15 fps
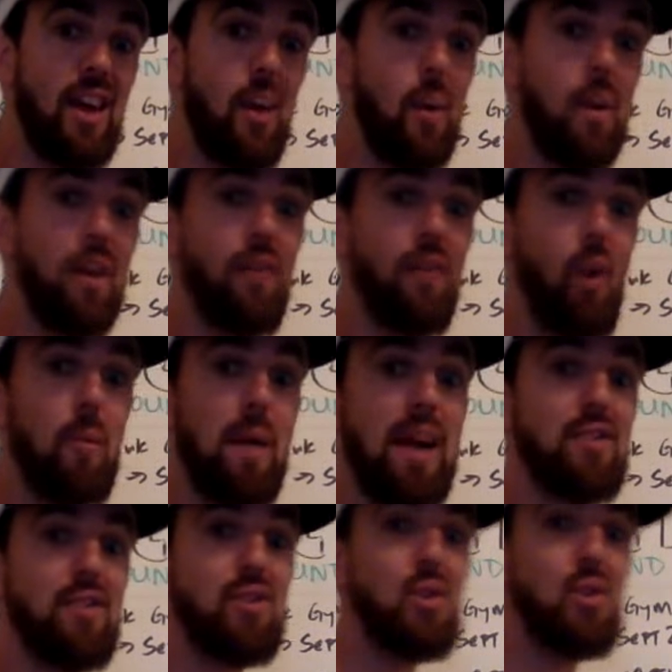week 4. We might
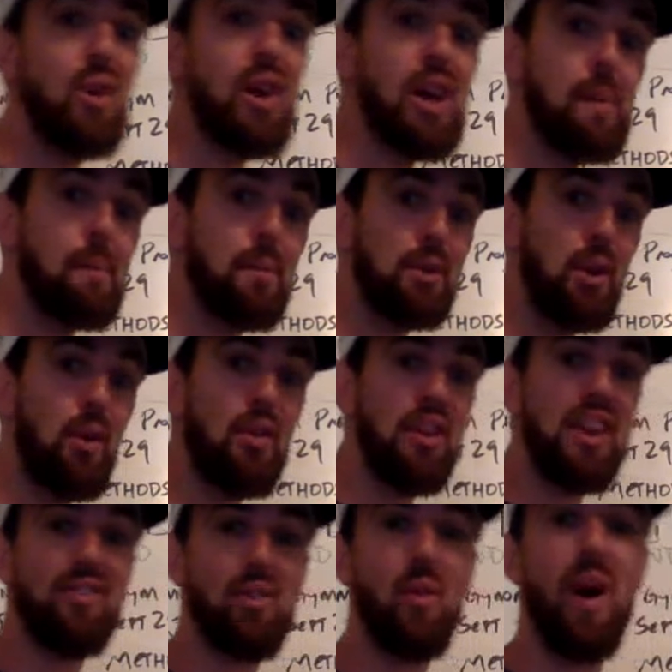do below the
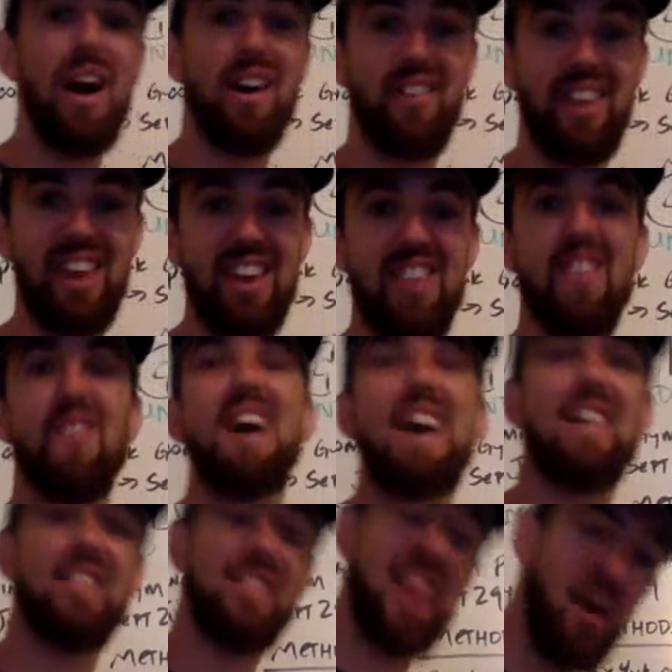knee squat clean,
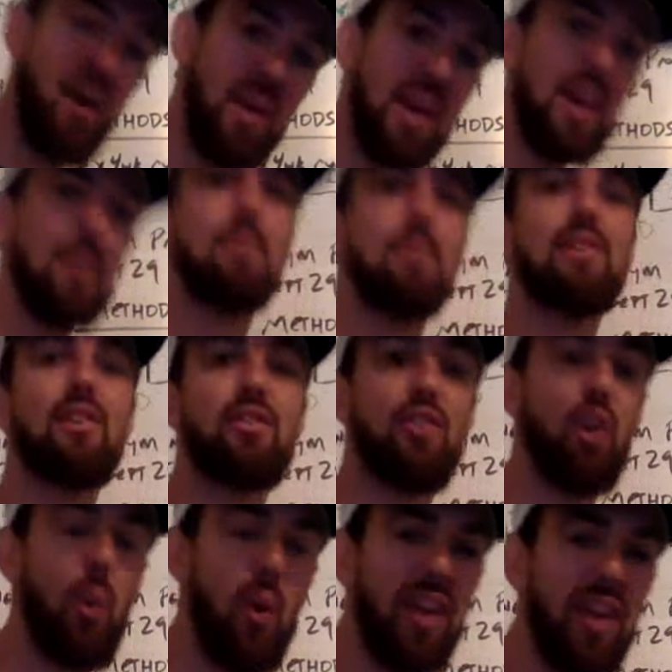right, that week and positional work.